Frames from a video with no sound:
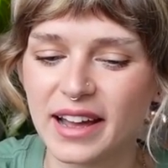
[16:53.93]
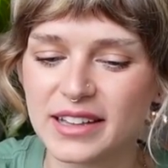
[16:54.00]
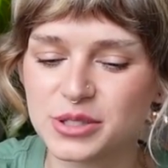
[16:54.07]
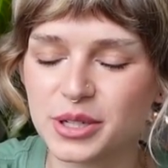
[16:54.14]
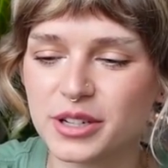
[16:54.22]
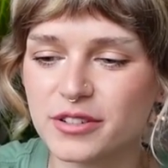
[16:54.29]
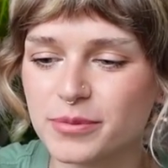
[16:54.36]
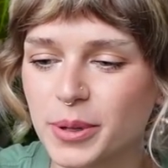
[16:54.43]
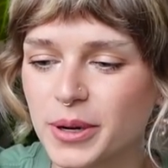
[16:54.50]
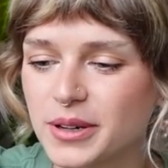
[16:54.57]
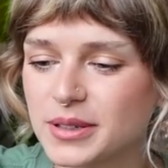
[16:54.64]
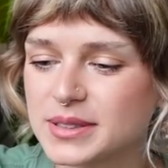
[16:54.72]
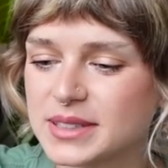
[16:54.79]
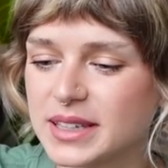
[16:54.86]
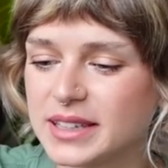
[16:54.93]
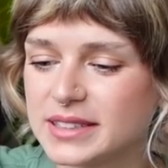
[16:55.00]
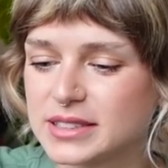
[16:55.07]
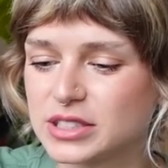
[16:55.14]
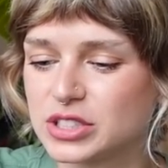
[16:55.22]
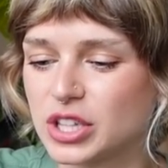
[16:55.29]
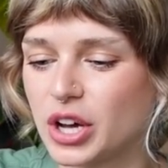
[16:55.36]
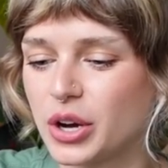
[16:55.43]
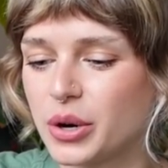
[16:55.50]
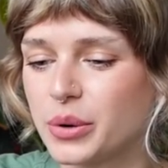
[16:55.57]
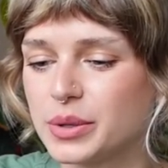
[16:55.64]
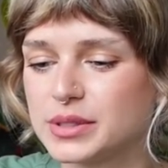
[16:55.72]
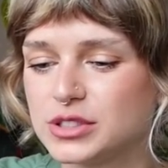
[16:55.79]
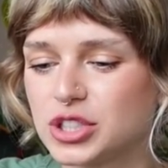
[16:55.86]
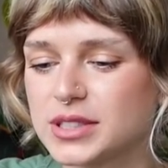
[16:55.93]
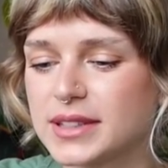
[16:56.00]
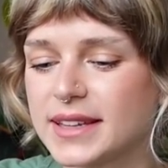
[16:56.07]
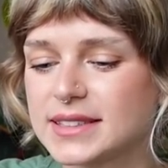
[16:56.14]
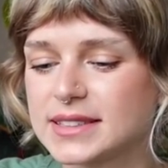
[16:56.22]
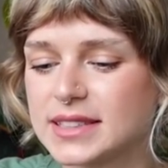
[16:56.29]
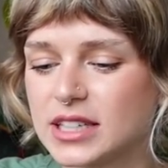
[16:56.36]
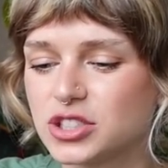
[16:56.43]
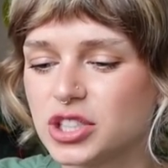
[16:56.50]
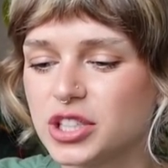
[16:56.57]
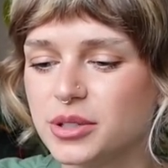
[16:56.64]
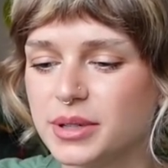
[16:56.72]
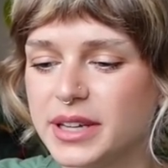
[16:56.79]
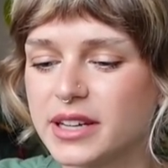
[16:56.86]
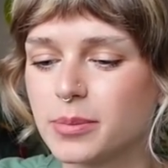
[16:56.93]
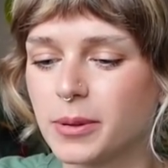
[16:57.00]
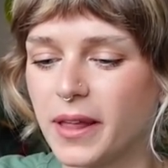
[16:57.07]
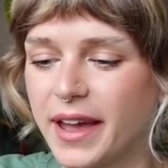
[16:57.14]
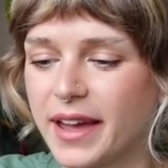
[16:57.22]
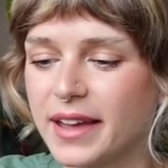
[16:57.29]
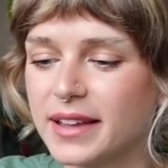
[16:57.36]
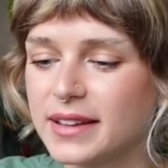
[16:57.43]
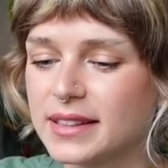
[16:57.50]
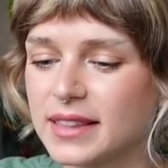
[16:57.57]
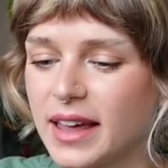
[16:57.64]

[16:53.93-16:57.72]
String of Pearls is so, just like such a unique plant.